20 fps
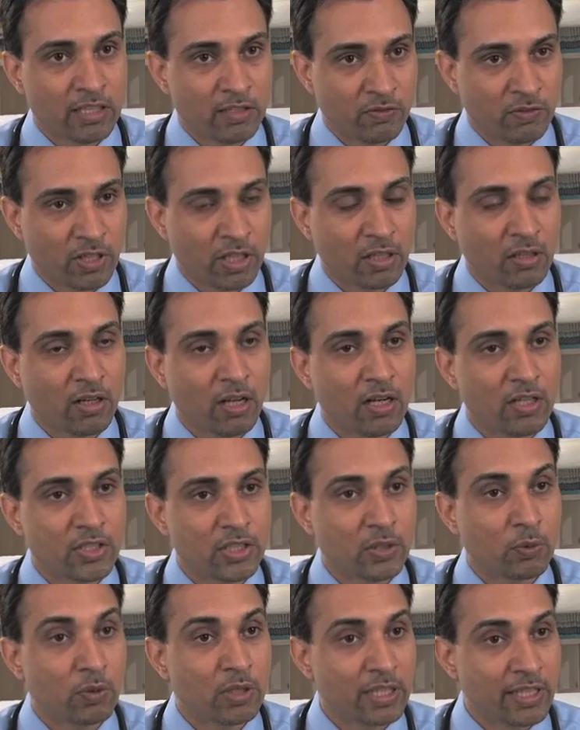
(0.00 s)
edge of
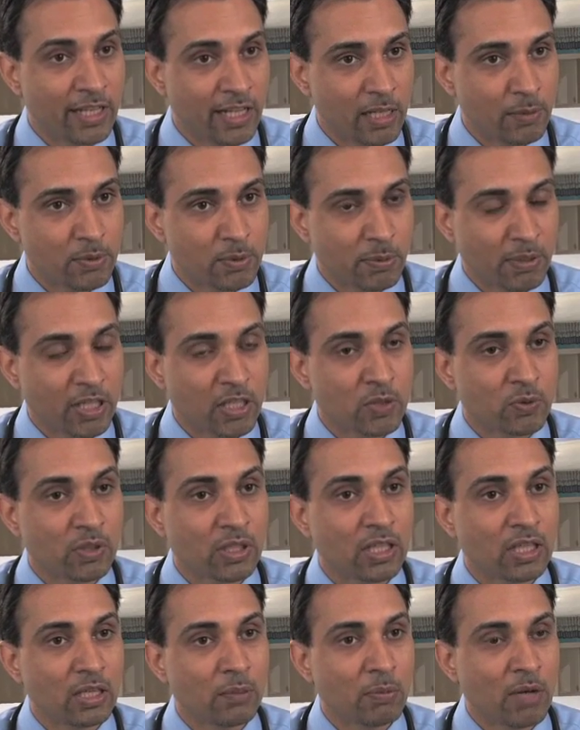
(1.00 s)
technology, really helps, because we
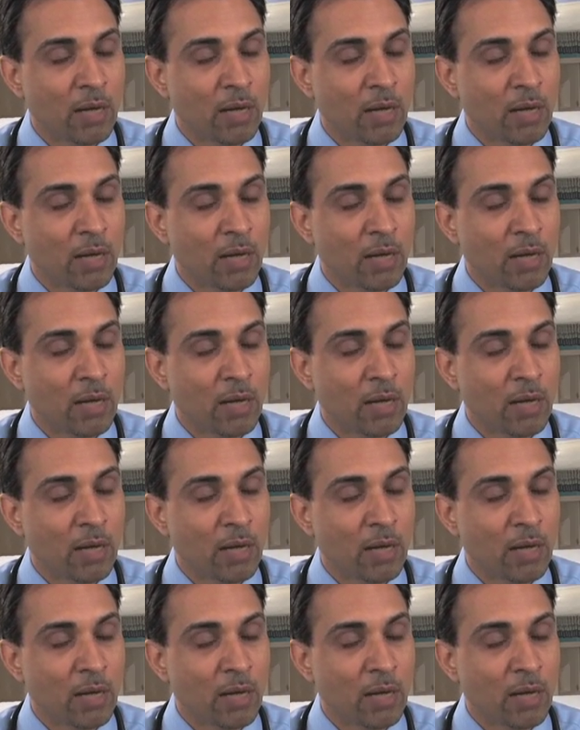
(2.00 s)
keep